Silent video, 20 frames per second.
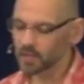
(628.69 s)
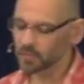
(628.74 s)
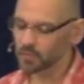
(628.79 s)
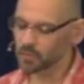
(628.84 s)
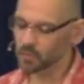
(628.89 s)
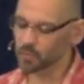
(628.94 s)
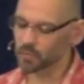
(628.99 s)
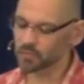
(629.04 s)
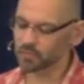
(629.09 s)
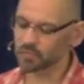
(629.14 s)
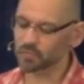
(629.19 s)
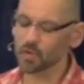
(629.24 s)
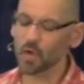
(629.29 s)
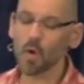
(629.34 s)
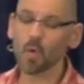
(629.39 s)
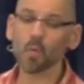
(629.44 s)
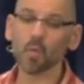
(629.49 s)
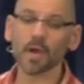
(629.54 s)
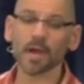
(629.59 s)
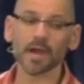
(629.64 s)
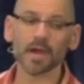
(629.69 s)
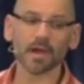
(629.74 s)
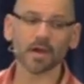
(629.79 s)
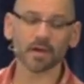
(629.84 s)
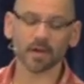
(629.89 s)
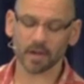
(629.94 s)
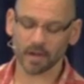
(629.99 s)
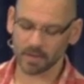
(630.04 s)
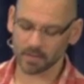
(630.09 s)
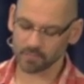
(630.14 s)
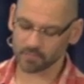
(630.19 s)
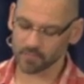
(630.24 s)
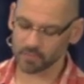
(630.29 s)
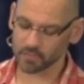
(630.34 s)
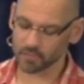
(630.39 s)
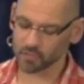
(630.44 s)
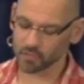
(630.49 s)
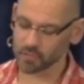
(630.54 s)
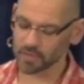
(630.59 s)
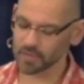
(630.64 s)
There was nowhere
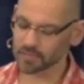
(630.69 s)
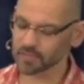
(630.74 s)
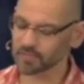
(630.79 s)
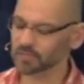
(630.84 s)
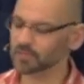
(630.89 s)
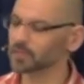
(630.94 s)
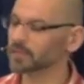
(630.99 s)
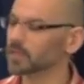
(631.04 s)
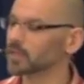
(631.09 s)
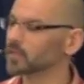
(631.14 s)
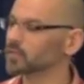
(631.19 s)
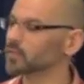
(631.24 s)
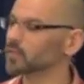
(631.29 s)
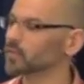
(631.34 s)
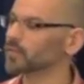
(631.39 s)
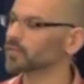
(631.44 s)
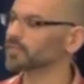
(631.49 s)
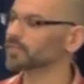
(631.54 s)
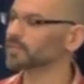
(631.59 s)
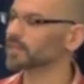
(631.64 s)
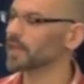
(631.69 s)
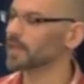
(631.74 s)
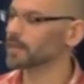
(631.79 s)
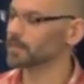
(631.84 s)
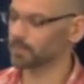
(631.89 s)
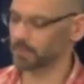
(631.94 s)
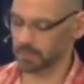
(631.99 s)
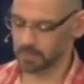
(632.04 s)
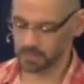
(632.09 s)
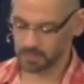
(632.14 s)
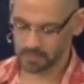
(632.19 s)
for Chris to escape.